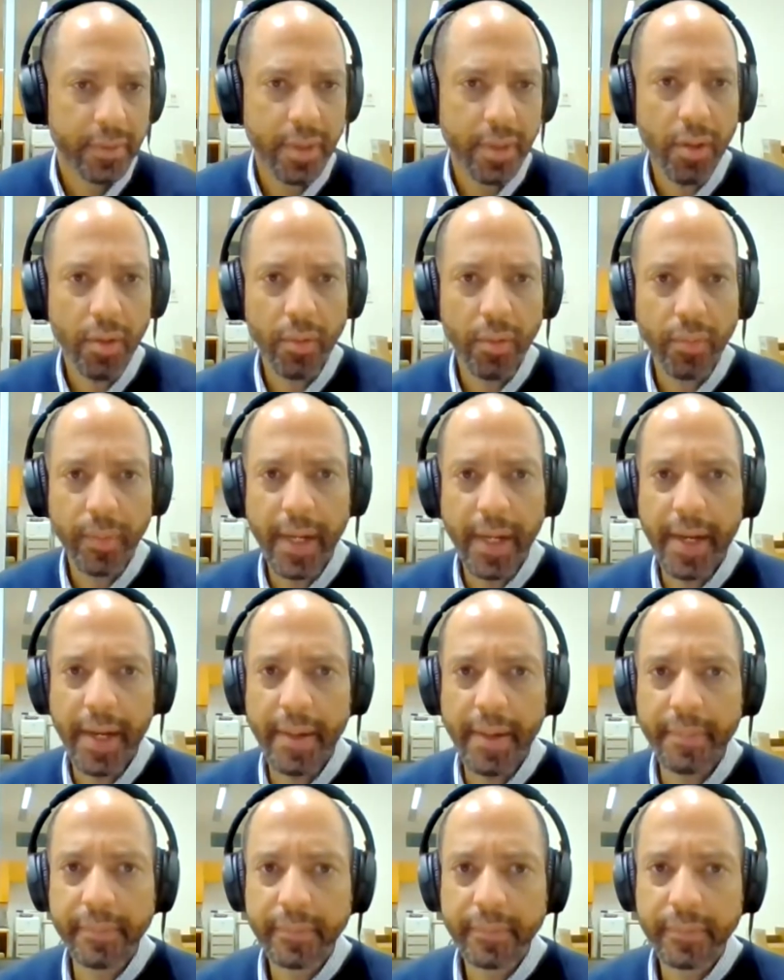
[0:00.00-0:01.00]
So
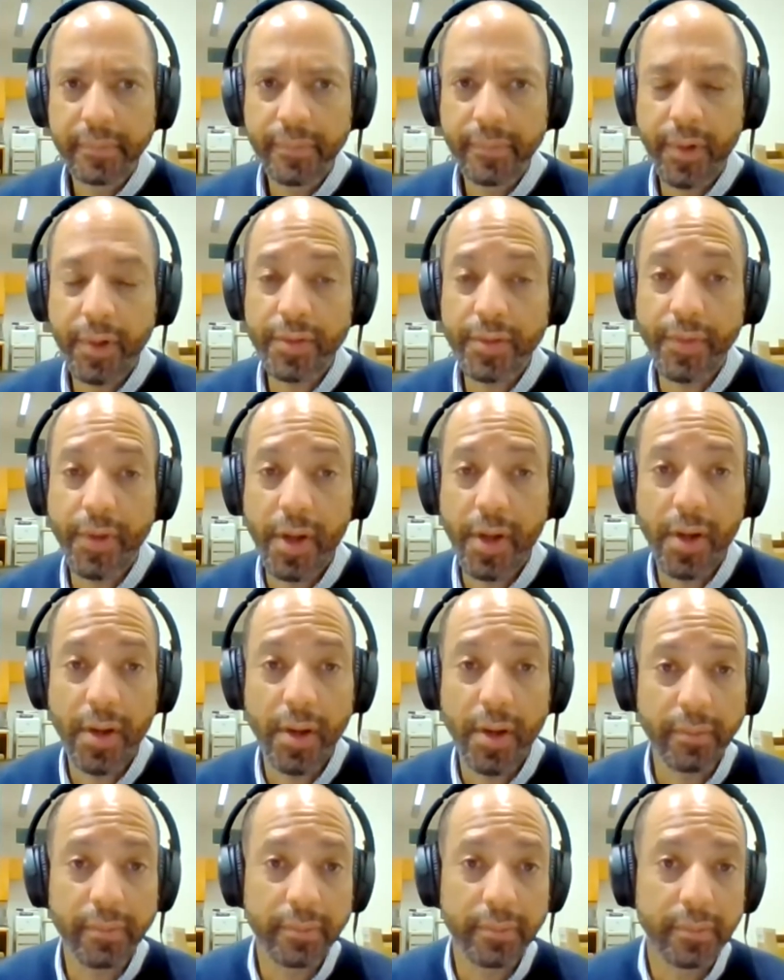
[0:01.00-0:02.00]
first of
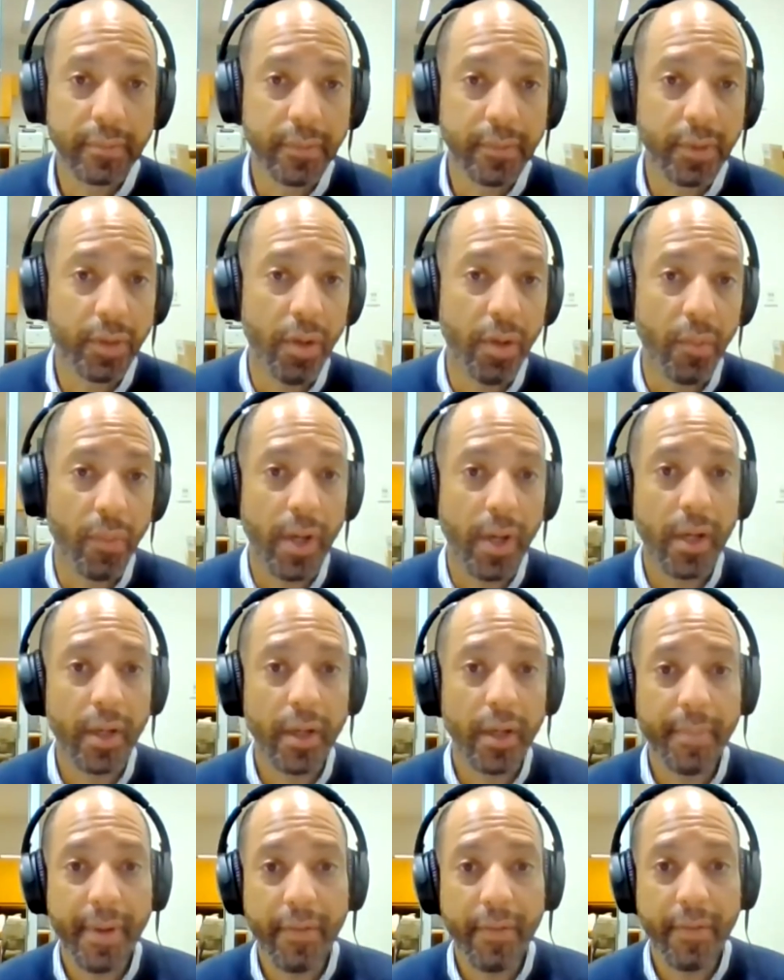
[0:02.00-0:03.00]
all,
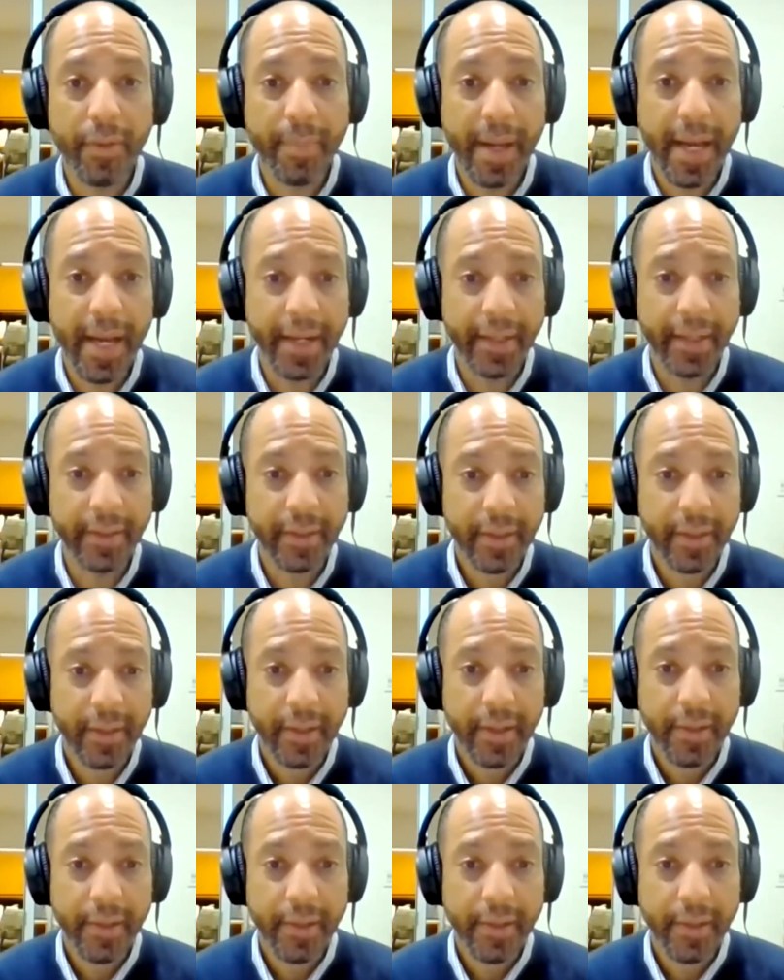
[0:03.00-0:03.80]
welcome everybody.